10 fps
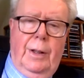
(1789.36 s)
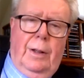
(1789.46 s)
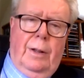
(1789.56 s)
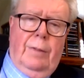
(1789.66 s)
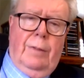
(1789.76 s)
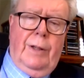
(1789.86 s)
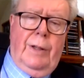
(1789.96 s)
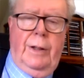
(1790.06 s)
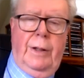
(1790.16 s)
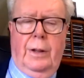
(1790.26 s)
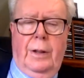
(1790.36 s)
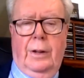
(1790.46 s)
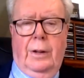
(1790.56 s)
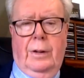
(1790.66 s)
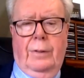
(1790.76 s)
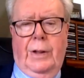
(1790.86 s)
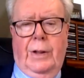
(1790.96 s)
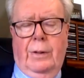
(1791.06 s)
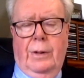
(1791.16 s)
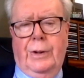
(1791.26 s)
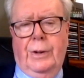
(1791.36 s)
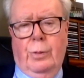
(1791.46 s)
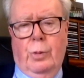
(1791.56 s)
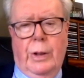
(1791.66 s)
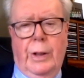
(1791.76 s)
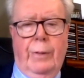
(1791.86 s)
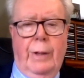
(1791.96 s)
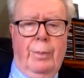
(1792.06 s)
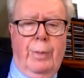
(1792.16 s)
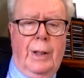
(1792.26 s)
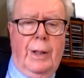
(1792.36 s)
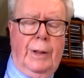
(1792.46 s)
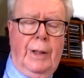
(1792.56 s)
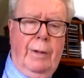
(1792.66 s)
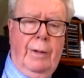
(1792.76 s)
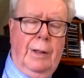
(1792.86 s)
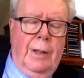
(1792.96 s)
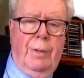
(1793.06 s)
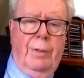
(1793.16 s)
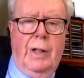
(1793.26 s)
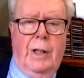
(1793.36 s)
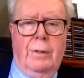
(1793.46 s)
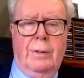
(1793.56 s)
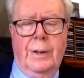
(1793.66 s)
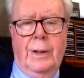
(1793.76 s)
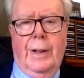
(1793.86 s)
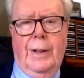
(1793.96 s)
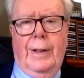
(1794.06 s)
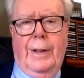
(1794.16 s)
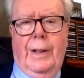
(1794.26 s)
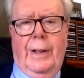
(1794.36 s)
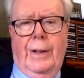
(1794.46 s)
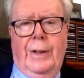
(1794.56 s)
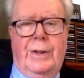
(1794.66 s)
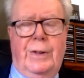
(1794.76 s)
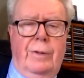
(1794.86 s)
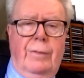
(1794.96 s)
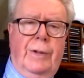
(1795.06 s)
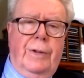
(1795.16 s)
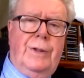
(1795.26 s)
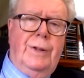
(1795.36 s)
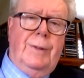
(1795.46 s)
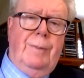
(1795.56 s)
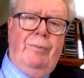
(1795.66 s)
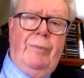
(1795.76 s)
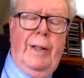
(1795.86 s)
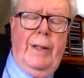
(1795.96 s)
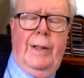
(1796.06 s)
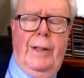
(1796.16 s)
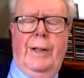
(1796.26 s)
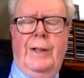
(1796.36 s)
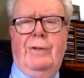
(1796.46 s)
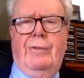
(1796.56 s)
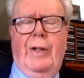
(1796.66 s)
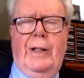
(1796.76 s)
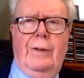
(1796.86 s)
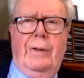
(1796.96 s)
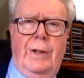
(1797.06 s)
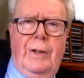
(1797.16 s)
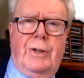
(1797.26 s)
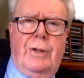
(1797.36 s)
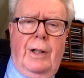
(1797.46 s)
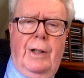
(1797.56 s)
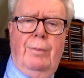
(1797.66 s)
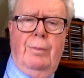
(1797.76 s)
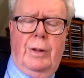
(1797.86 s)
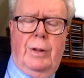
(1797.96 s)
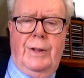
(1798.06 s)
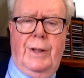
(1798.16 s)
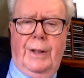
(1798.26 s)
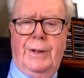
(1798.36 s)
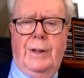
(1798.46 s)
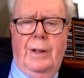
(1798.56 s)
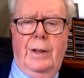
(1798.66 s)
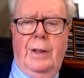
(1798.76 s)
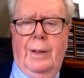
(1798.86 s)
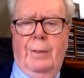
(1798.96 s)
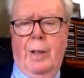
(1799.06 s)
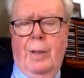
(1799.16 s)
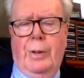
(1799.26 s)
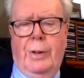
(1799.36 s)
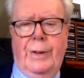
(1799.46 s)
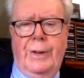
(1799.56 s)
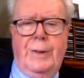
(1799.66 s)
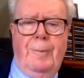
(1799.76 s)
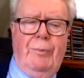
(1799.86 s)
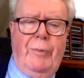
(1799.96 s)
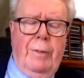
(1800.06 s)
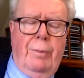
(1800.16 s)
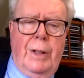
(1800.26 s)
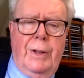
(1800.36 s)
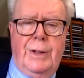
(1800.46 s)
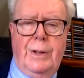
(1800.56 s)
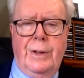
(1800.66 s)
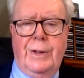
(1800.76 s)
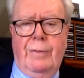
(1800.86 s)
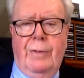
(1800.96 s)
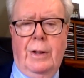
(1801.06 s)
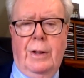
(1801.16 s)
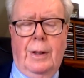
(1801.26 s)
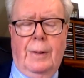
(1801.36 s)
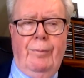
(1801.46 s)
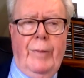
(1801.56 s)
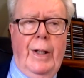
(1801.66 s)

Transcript: of the uh, uh, of the coalition, walking around the parliament carrying a lump of coal and, and this sort of nonsense. And there's a factor in Australian politics that a- applies on both sides of the aisle.